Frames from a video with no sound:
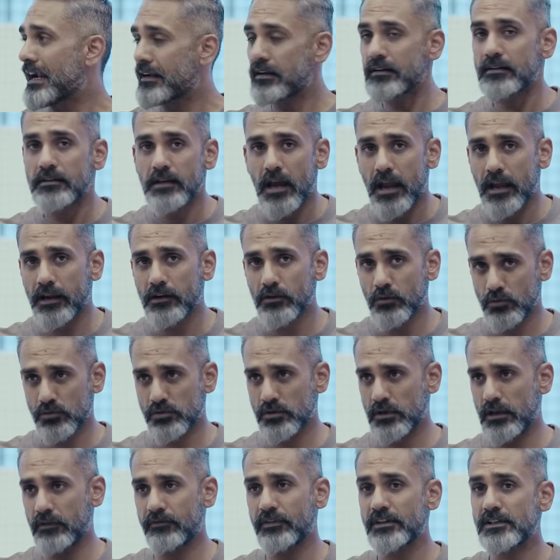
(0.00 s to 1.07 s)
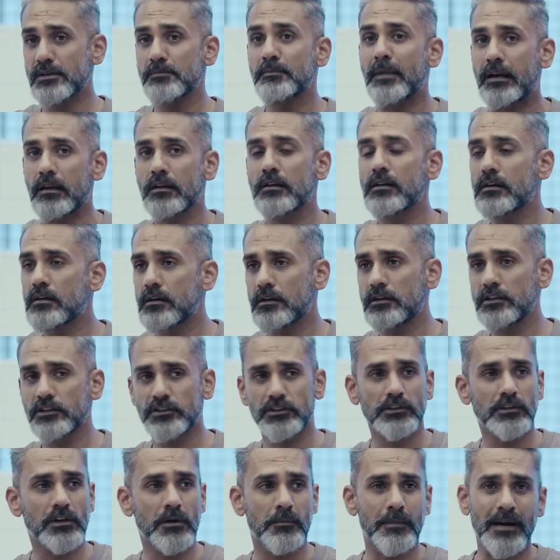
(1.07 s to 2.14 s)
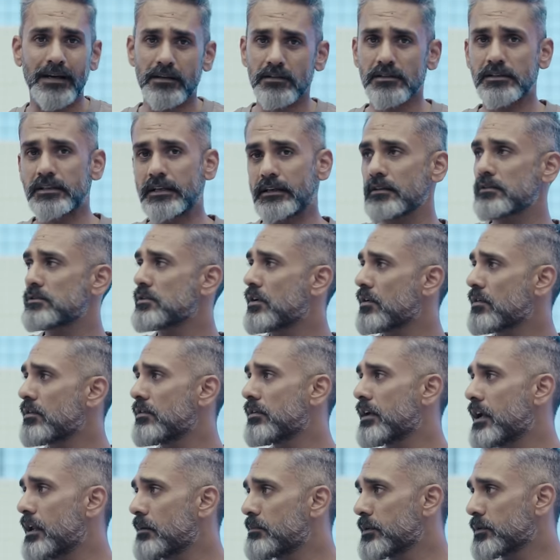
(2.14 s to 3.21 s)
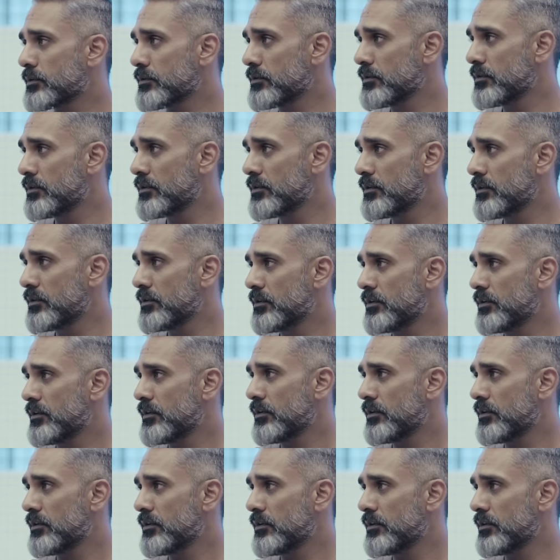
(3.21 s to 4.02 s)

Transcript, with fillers: get it diagnosed. If it's a medical condition, a better seat is not going to help you. Hmm.